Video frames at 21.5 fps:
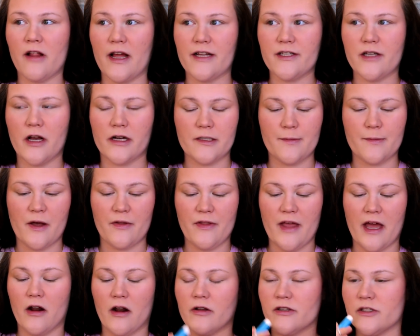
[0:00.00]
I talked about
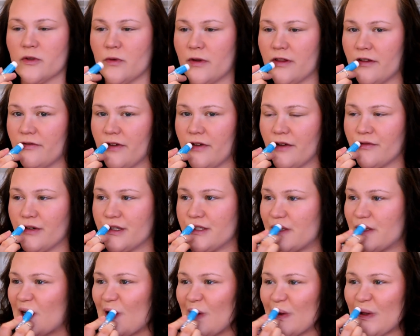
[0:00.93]
that also in the
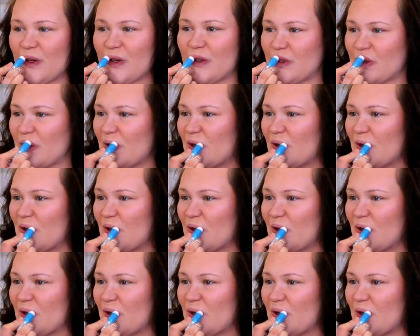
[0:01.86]
favorites that I linked